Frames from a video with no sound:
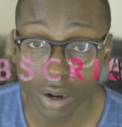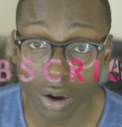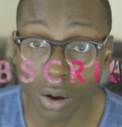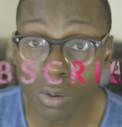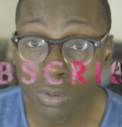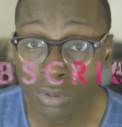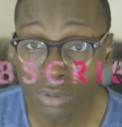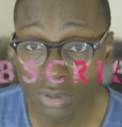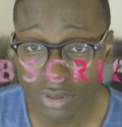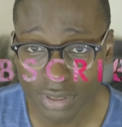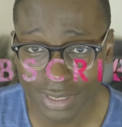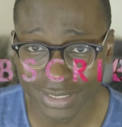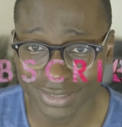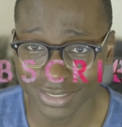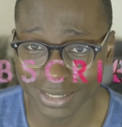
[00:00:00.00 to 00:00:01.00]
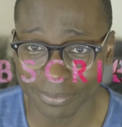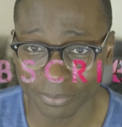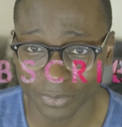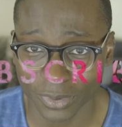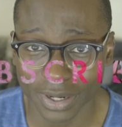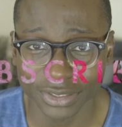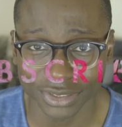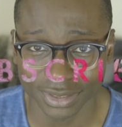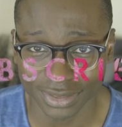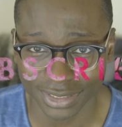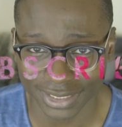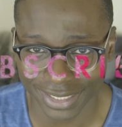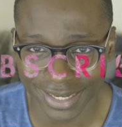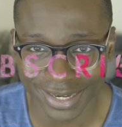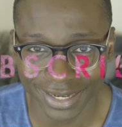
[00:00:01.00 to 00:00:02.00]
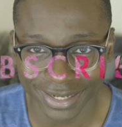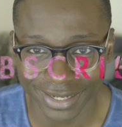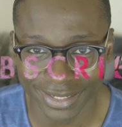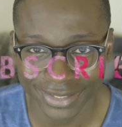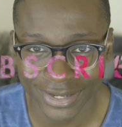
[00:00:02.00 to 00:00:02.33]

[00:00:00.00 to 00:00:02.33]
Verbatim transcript: all these impressions here.